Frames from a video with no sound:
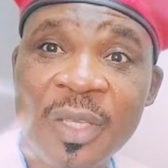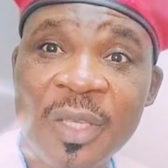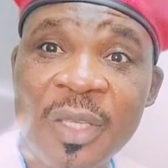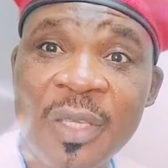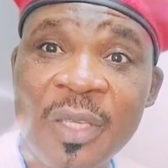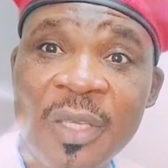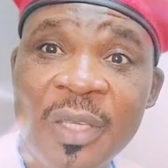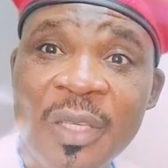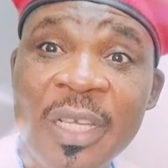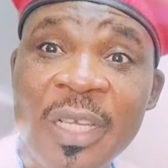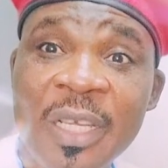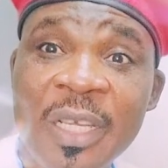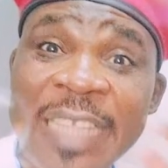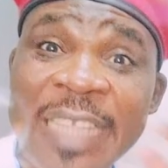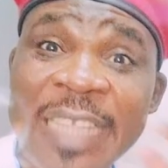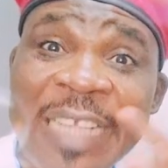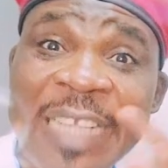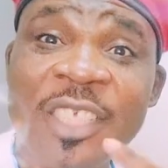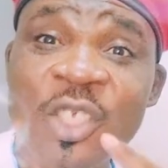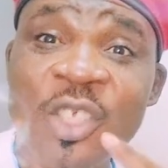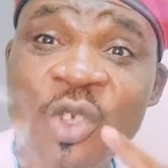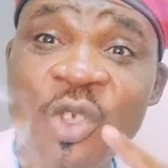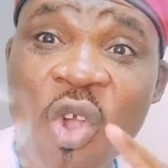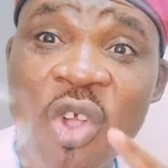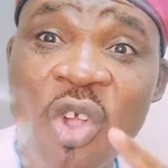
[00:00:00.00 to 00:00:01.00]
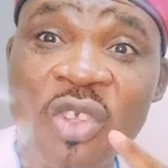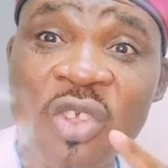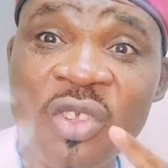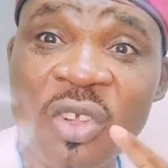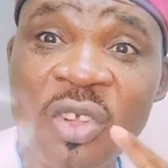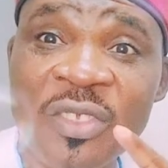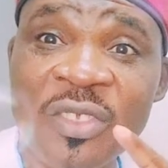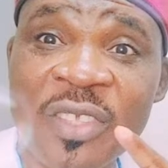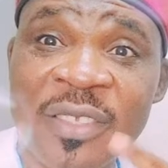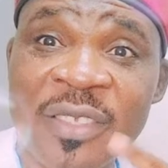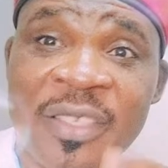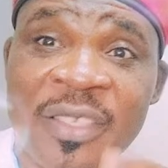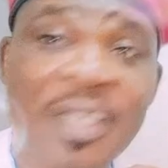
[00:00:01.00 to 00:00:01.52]
In that thing you call
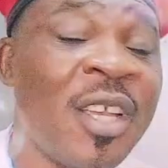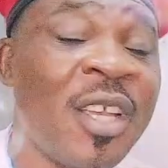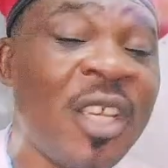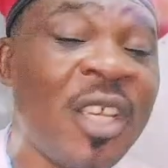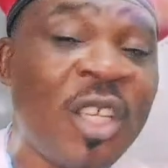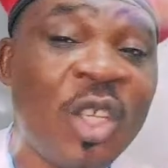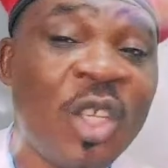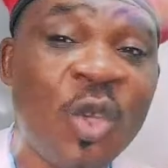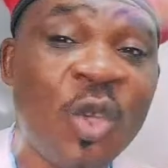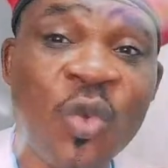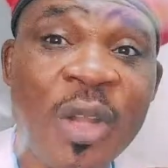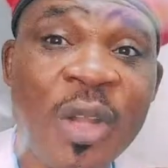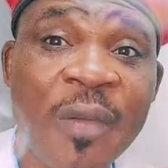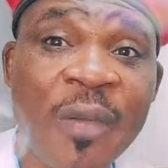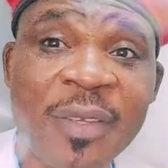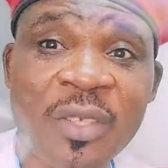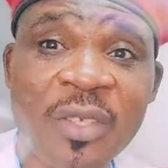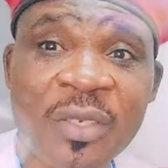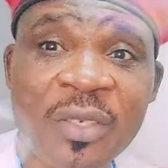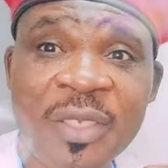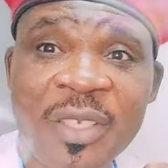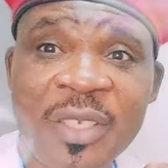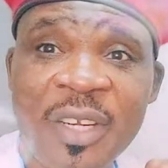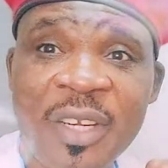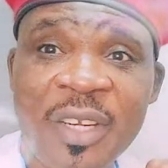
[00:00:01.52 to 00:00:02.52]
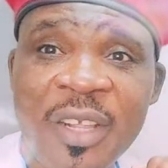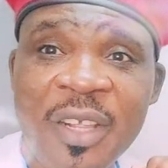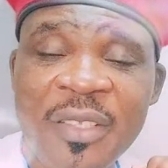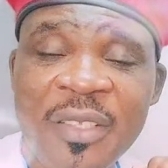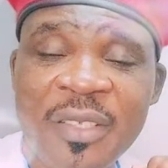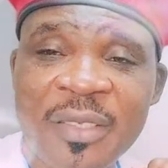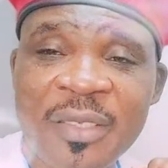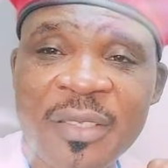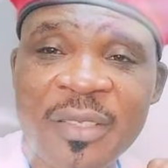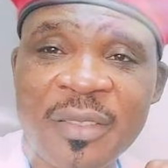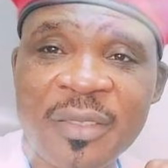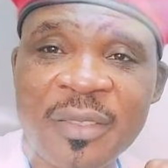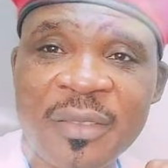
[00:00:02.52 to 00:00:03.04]
success, you will never succeed in it.
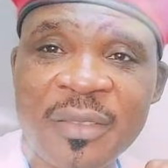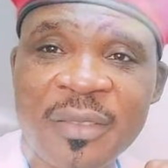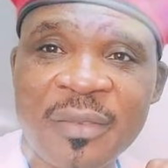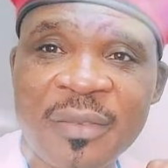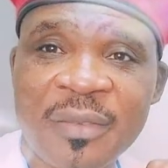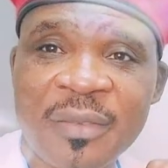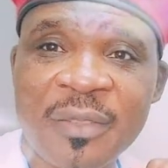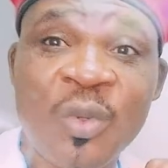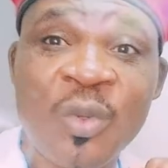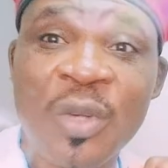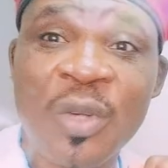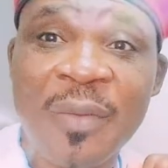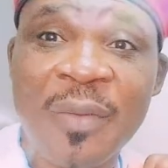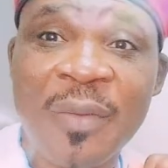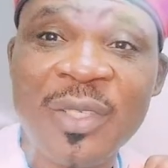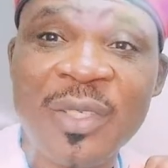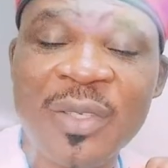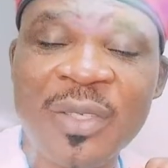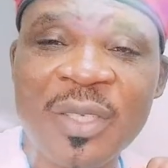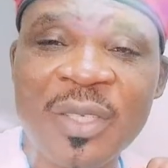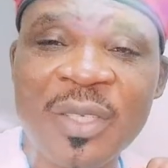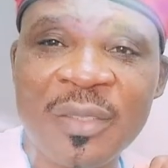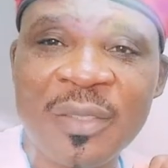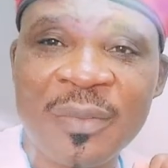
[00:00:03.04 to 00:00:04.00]
You will never succeed.